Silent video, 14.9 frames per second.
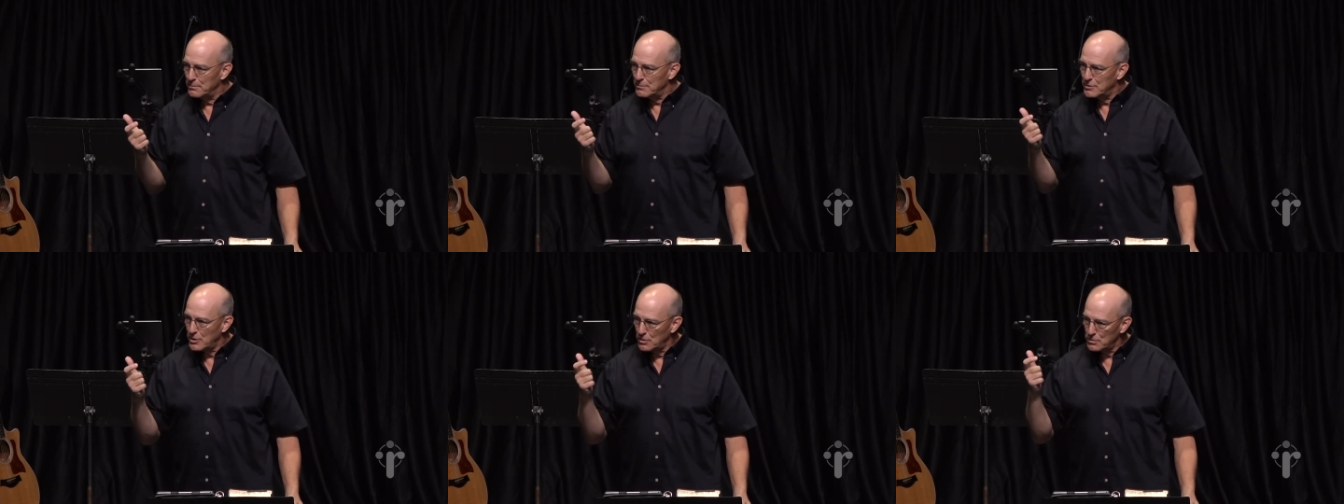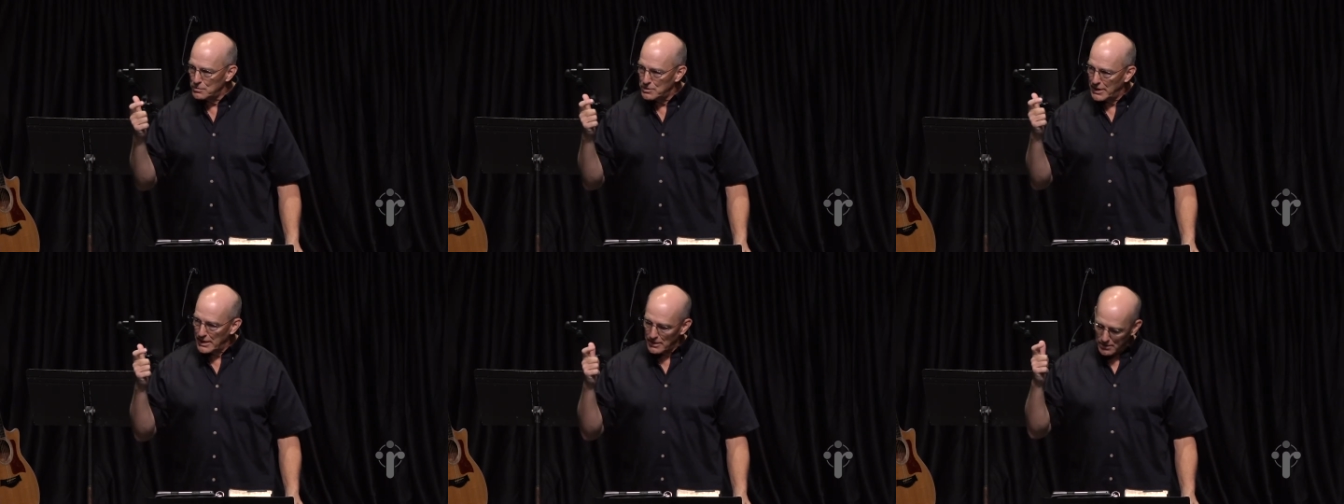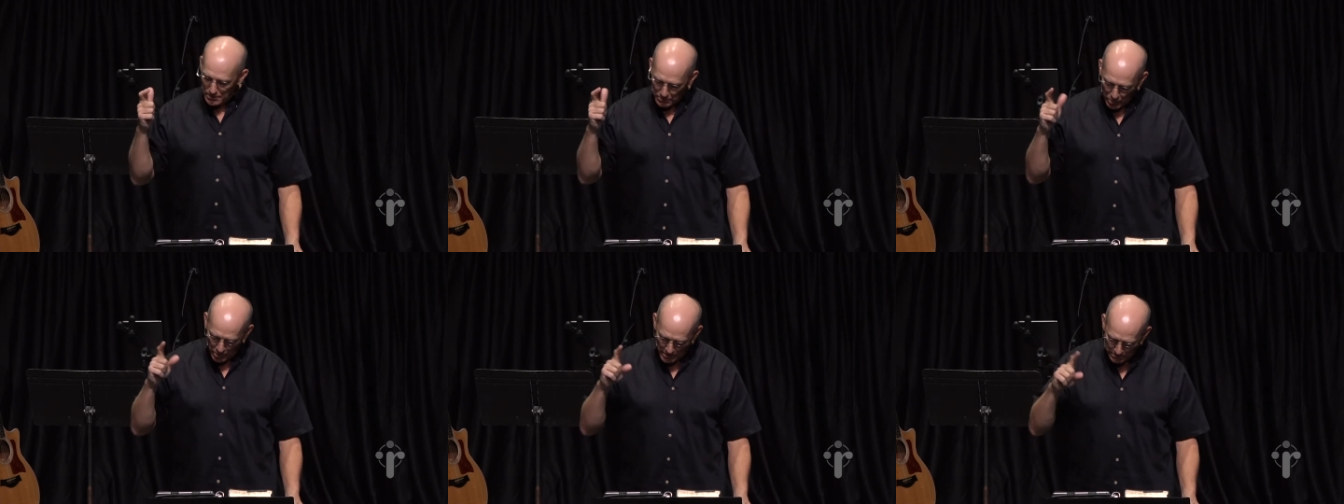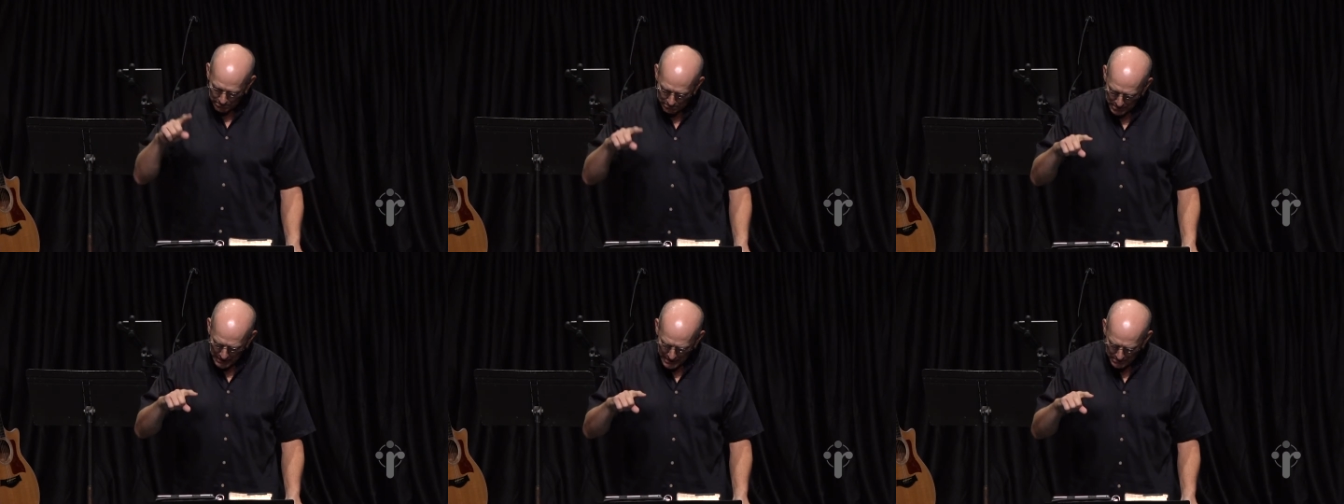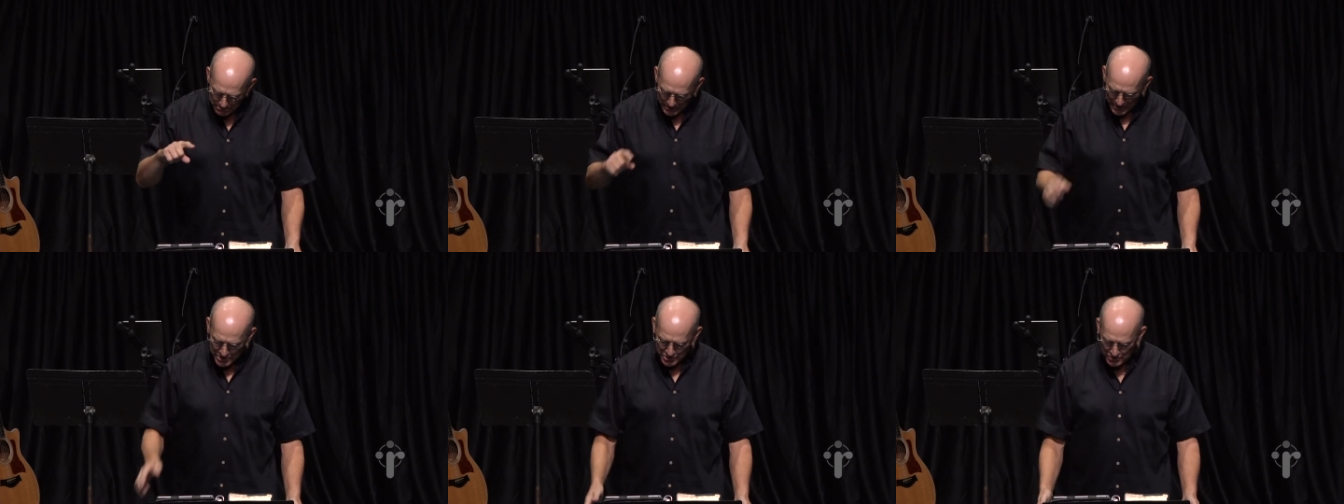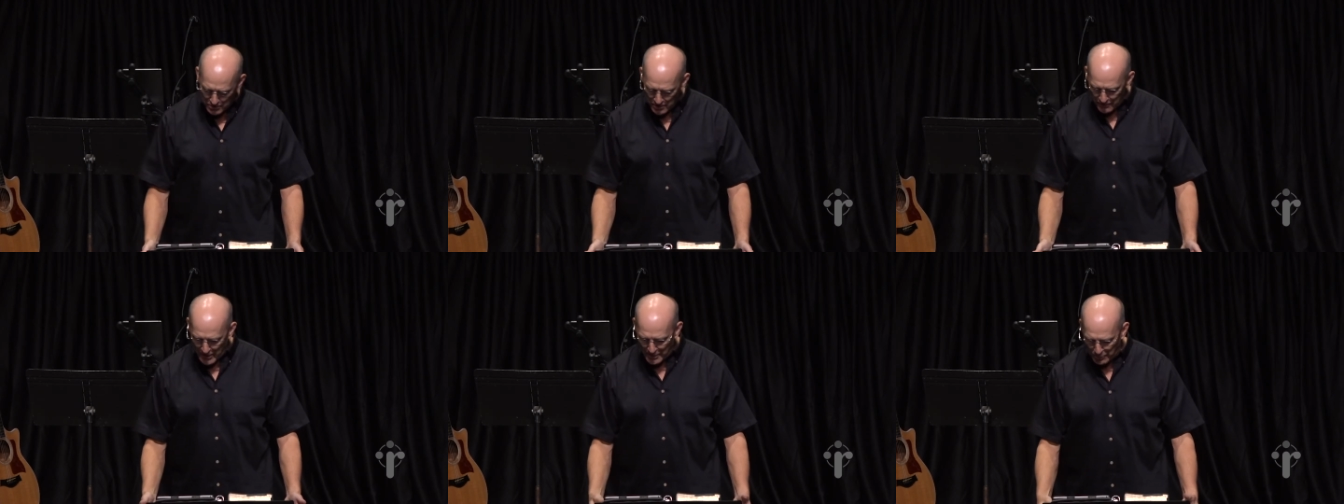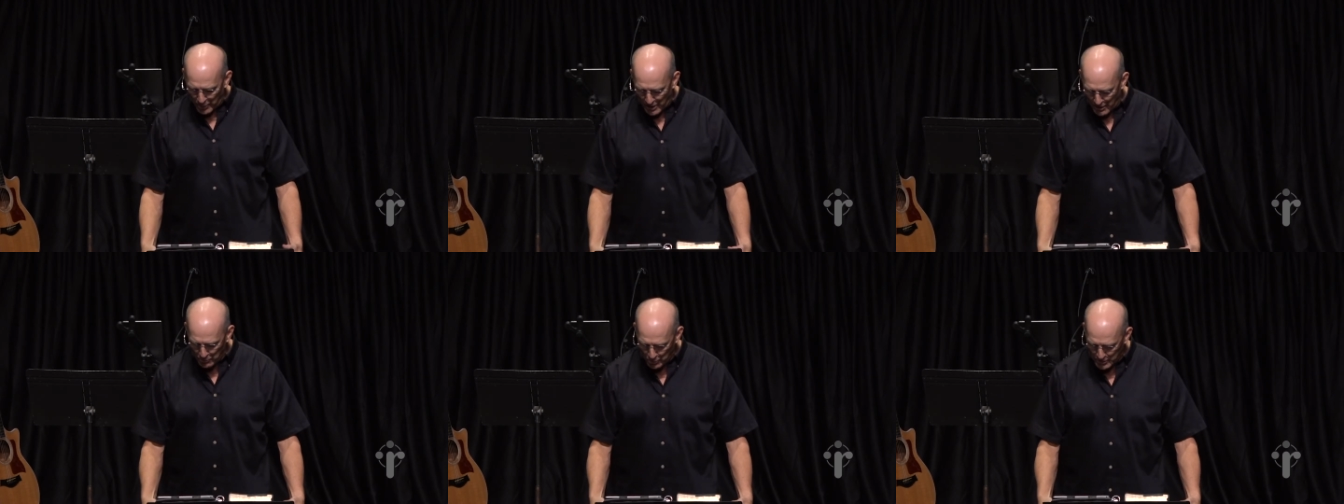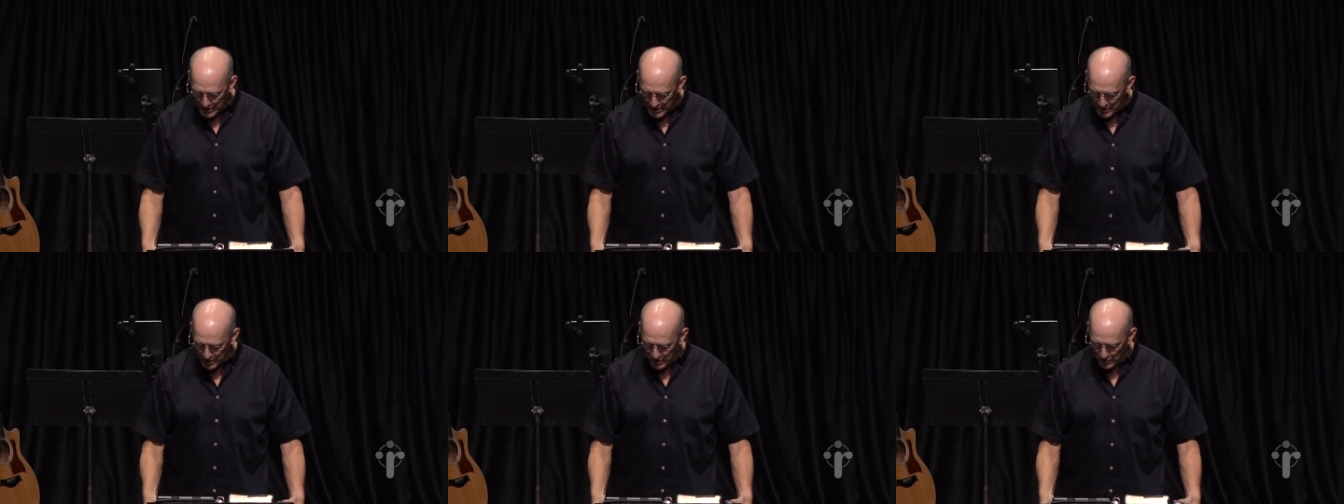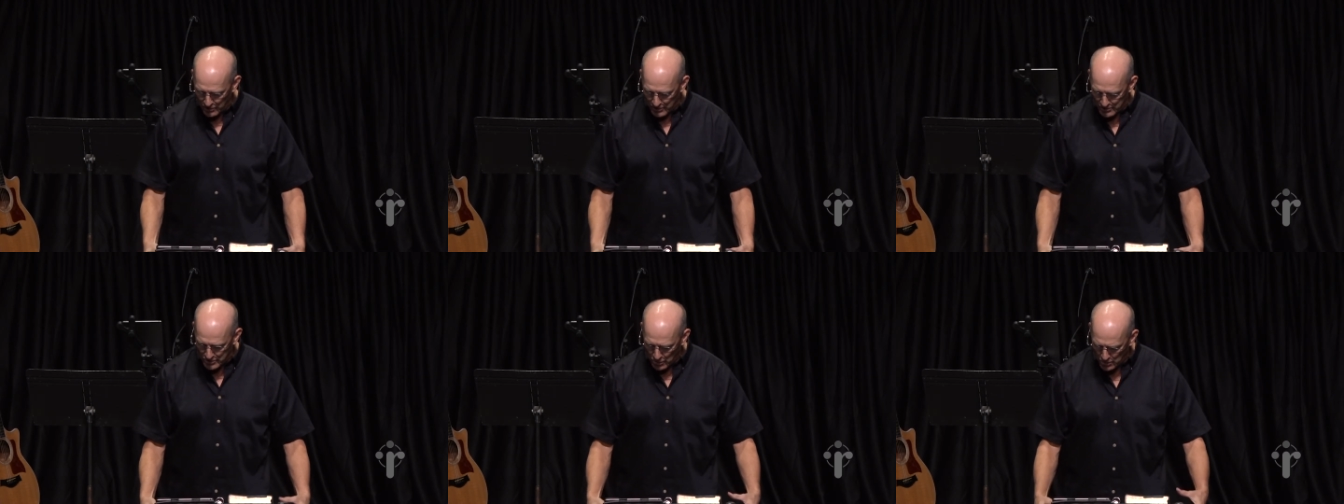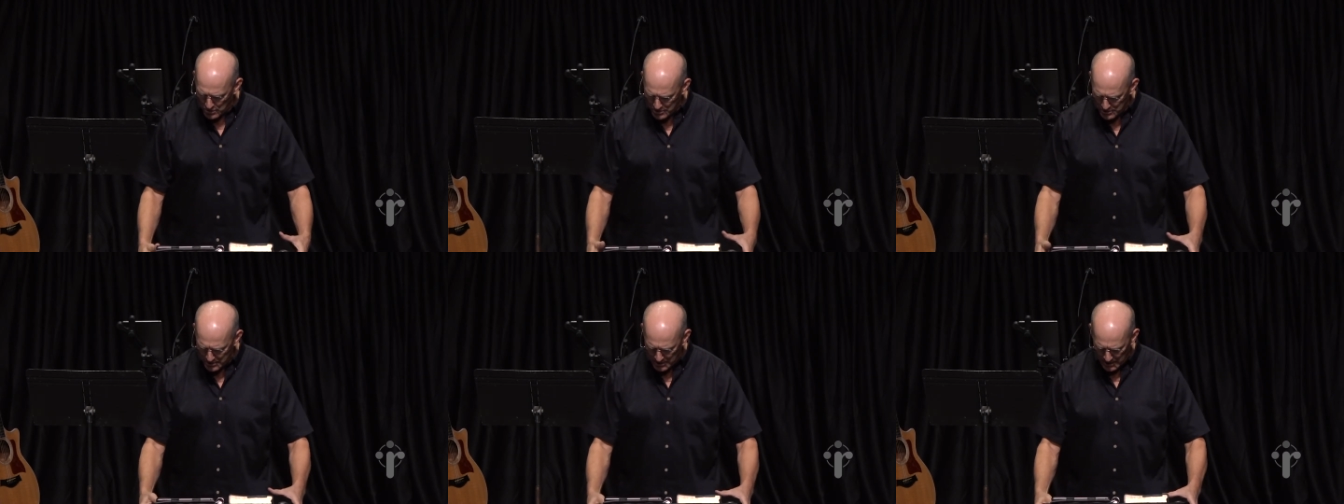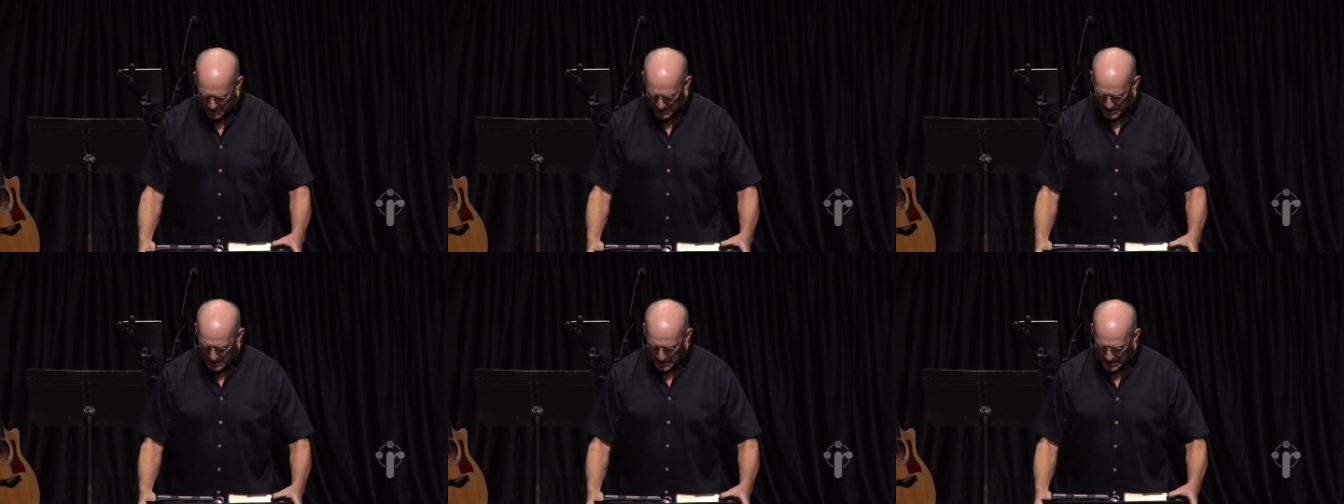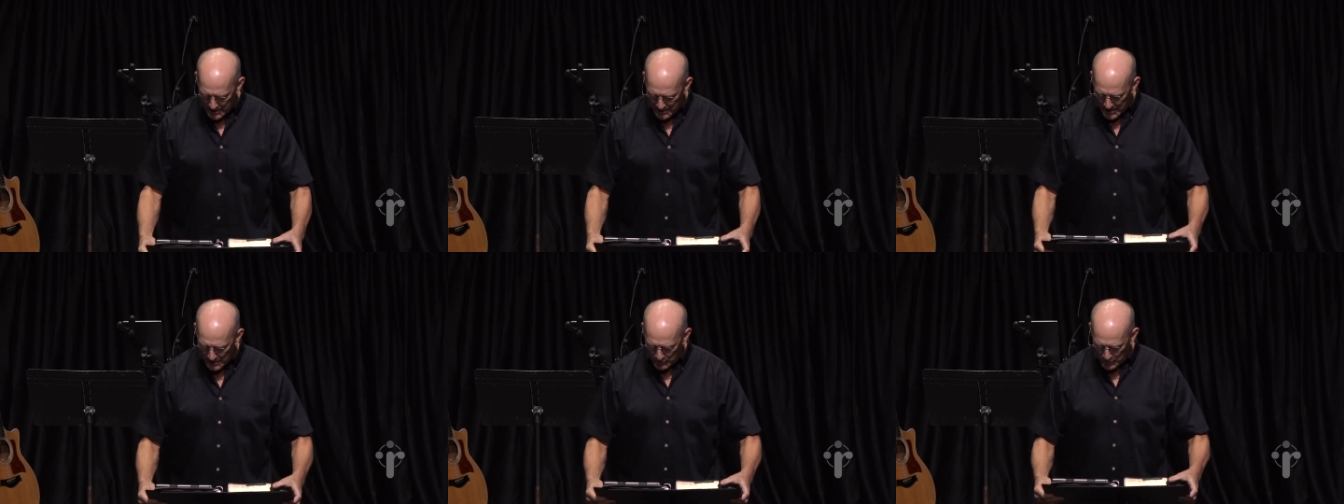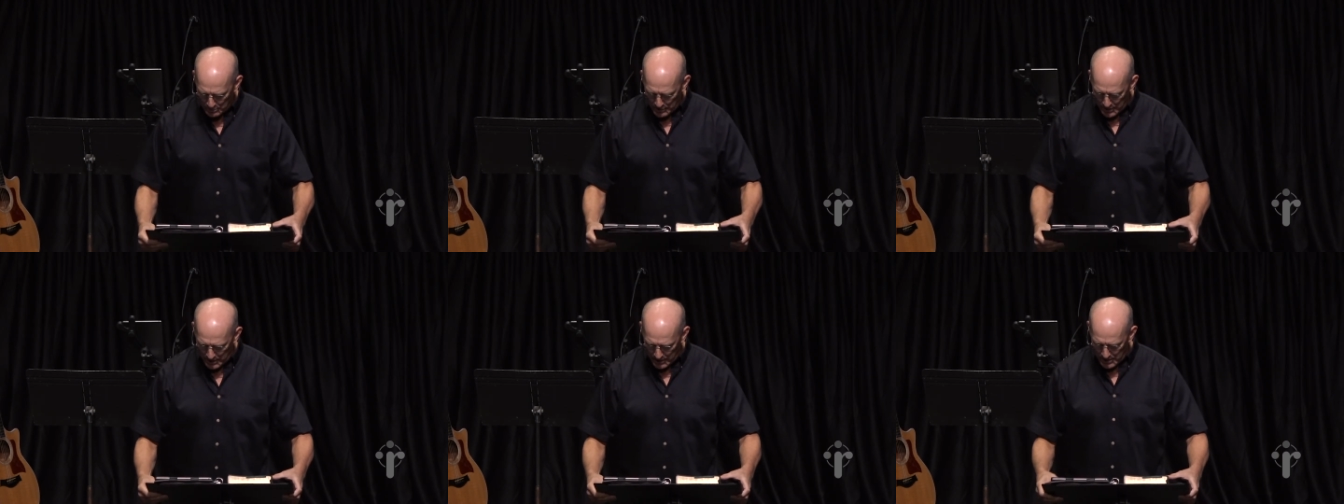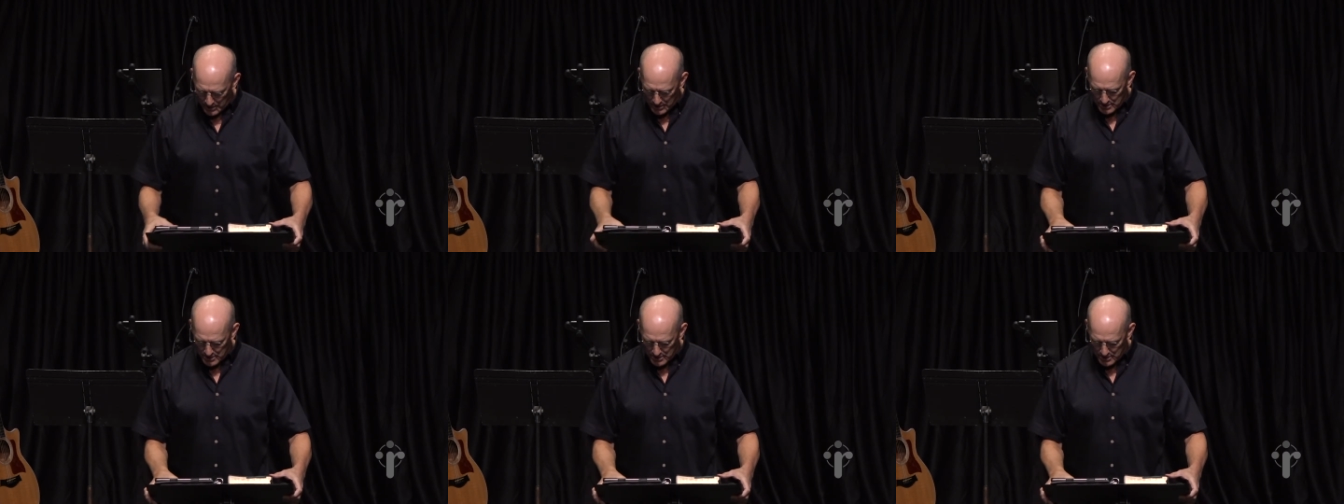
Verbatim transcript: So to get a more complete picture of Abraham, we'll need to go to the source, and that would be